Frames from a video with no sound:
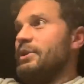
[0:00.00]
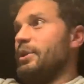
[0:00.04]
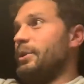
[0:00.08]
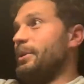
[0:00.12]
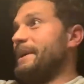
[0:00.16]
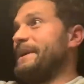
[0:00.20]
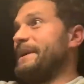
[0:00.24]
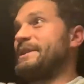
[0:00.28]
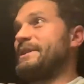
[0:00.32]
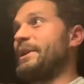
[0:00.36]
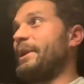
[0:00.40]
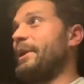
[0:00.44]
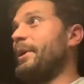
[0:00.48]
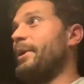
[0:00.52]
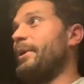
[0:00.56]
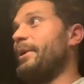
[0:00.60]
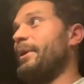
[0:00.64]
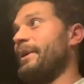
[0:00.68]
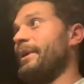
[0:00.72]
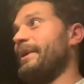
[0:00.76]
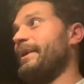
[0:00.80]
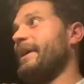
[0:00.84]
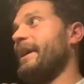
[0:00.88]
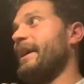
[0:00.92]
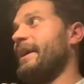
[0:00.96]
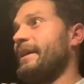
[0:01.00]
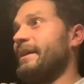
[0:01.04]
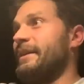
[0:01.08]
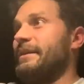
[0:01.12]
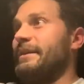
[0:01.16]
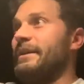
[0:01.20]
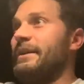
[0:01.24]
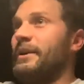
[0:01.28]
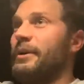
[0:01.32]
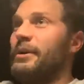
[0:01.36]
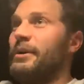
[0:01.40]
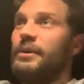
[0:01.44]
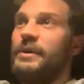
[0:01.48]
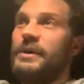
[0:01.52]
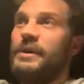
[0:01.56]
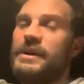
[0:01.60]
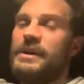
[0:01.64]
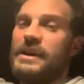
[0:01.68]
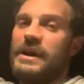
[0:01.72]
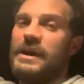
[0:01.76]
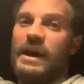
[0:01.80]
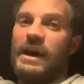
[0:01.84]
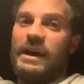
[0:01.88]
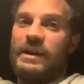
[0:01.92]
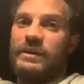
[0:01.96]
two weeks ago, and and you know.
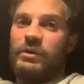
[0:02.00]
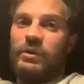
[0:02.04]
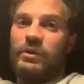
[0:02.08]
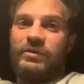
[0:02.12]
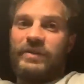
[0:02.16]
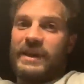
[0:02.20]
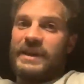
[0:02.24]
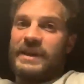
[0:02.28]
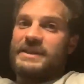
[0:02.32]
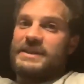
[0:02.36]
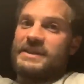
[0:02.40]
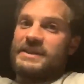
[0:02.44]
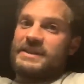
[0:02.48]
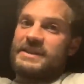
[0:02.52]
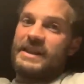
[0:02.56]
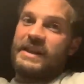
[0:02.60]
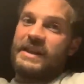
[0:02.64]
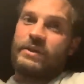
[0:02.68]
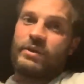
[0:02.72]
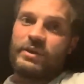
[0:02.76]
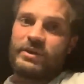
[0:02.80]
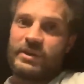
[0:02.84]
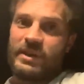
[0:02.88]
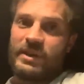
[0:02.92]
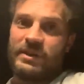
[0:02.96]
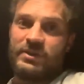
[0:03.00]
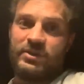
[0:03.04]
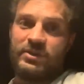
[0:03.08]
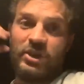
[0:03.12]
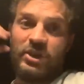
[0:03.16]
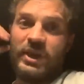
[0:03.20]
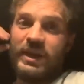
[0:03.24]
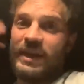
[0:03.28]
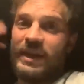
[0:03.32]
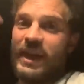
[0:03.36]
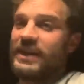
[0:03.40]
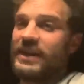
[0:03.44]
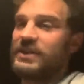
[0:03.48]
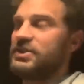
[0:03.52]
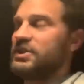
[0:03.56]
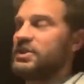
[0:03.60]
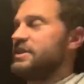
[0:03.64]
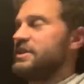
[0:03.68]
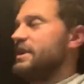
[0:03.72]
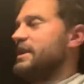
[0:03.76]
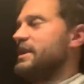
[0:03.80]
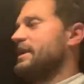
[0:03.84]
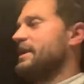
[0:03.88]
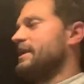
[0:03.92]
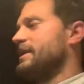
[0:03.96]
I don't think it's a secret that Judi Dench
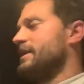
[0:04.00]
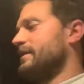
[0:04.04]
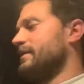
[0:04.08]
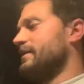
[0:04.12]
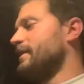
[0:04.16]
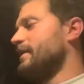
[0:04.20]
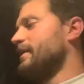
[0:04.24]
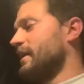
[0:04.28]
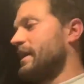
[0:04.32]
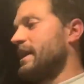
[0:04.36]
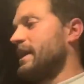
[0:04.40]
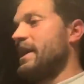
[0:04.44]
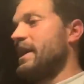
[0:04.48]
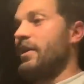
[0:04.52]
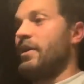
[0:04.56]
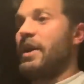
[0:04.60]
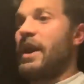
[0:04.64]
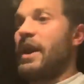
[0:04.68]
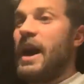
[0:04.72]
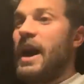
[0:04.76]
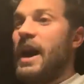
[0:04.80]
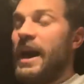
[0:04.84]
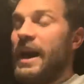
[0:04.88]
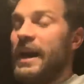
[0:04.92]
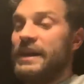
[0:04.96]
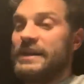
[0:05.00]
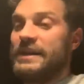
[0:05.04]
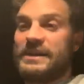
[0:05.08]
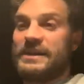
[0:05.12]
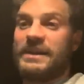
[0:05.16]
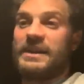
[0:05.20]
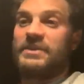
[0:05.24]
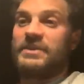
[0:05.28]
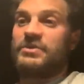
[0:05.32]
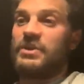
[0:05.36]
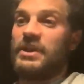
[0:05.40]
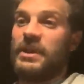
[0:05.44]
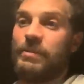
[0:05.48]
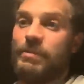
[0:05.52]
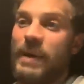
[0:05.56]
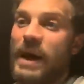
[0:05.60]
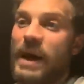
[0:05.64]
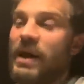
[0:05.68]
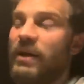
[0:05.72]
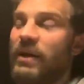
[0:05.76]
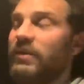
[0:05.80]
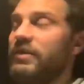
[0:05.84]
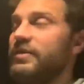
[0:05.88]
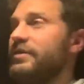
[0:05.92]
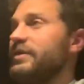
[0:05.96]
is in it, and, and Ciarán Hinds and Caitríona
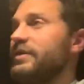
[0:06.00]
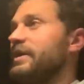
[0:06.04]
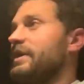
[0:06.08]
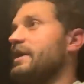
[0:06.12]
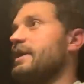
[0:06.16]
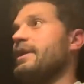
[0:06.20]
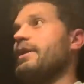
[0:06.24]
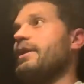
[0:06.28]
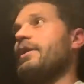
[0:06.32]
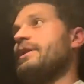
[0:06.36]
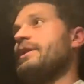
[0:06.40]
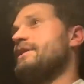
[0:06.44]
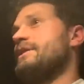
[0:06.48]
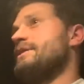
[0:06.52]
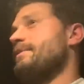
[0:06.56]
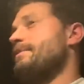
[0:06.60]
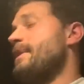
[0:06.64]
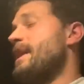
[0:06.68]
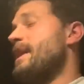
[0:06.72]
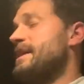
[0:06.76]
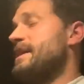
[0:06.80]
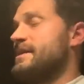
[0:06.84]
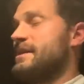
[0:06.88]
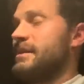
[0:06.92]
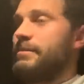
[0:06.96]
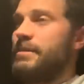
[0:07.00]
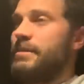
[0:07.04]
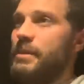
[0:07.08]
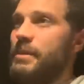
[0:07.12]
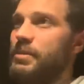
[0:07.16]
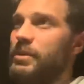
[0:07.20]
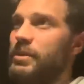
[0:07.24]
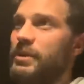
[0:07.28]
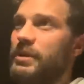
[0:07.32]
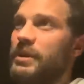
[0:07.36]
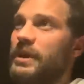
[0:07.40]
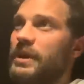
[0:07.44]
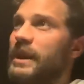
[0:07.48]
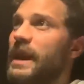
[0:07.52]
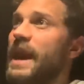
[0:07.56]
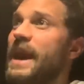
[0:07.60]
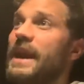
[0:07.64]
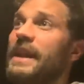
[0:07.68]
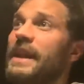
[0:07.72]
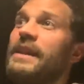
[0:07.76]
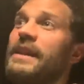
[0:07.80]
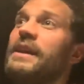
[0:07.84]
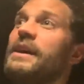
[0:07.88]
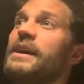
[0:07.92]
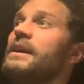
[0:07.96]
Balfe, and all these amazing people.
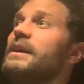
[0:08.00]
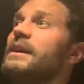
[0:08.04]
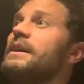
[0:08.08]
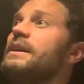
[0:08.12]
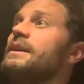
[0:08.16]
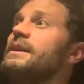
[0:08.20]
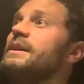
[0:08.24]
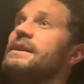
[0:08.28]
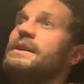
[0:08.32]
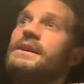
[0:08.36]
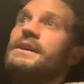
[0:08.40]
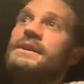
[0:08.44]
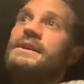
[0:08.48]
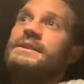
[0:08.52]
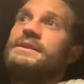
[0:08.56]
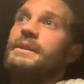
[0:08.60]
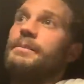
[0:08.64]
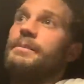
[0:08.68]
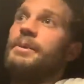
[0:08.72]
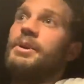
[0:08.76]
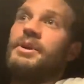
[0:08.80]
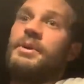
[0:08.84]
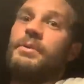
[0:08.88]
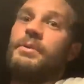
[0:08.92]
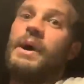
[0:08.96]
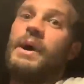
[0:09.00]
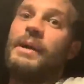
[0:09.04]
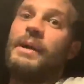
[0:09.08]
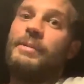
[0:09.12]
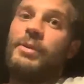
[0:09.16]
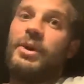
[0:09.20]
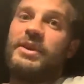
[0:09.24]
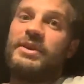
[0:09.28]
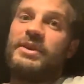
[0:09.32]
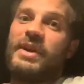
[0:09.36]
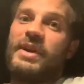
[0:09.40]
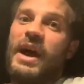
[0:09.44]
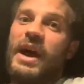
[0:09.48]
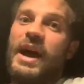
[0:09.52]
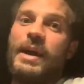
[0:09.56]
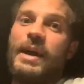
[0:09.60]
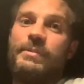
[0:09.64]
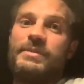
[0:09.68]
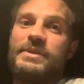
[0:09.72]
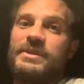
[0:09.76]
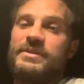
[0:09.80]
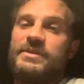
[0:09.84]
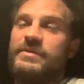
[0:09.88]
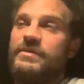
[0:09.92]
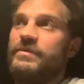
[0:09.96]
Again, similar to Wild Mountain
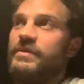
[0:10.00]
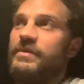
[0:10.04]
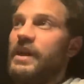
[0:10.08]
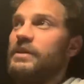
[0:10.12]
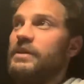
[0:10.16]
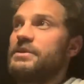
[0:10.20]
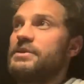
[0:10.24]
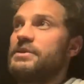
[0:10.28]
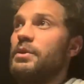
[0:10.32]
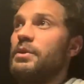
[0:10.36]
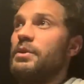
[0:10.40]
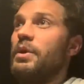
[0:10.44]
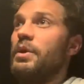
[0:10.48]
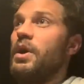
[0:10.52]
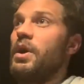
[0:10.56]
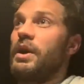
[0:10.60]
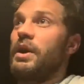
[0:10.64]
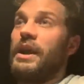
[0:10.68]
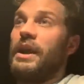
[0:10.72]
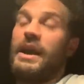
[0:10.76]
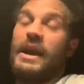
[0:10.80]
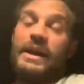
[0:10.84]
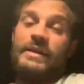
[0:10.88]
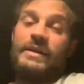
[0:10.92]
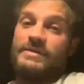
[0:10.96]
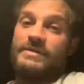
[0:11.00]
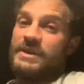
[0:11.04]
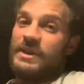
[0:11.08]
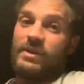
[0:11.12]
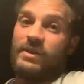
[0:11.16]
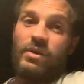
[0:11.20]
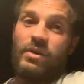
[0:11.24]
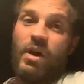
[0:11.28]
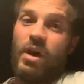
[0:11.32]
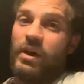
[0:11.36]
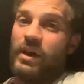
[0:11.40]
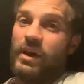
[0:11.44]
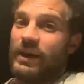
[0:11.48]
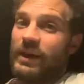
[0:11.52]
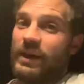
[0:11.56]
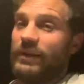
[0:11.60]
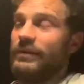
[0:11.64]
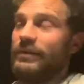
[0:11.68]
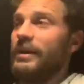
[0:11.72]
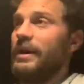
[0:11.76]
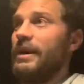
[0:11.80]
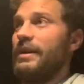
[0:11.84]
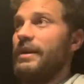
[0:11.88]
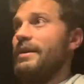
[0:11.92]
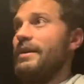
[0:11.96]
Thyme, just felt so lucky and synchronic.
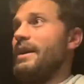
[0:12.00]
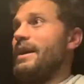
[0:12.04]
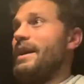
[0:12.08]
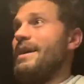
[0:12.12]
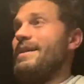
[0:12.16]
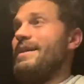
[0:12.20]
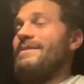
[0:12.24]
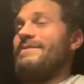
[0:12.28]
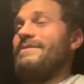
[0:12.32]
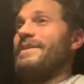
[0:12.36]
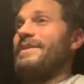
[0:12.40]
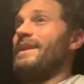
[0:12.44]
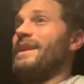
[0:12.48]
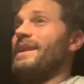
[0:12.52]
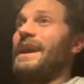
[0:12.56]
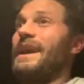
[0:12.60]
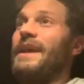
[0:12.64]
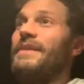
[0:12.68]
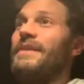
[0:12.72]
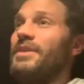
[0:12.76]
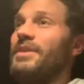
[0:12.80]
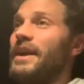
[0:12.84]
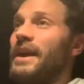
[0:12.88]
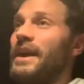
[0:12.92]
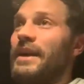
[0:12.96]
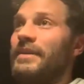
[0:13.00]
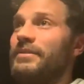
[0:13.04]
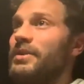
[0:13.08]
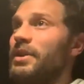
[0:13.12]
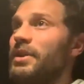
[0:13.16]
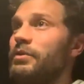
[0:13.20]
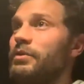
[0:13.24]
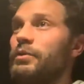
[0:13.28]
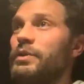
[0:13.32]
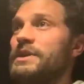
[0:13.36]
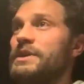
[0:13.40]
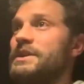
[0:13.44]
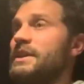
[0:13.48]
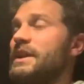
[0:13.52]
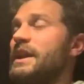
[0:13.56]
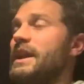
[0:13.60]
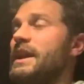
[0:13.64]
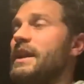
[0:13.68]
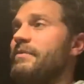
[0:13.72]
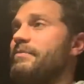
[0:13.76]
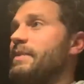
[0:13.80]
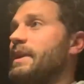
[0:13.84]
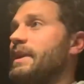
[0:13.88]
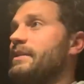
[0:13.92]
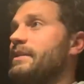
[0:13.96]
And I, I, feel like everything I've done
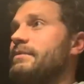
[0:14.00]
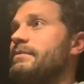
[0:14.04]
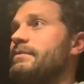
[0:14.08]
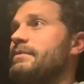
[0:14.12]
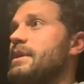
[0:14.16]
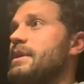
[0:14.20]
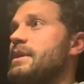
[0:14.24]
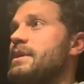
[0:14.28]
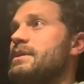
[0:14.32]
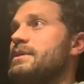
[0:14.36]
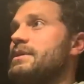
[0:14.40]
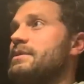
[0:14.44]
recently, I've been